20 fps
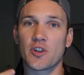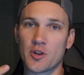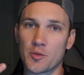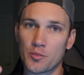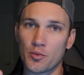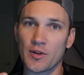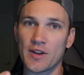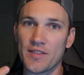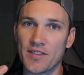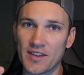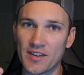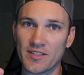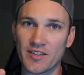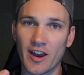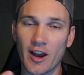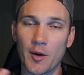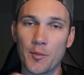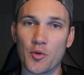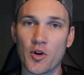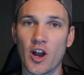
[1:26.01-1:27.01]
complete the
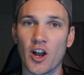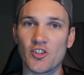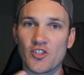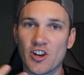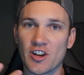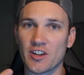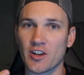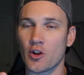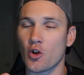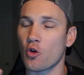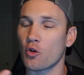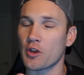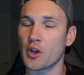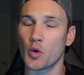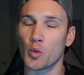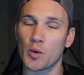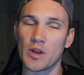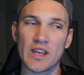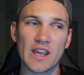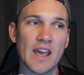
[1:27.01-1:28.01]
entire project in only a
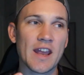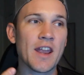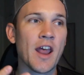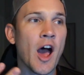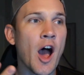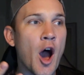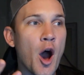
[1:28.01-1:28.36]
weekend.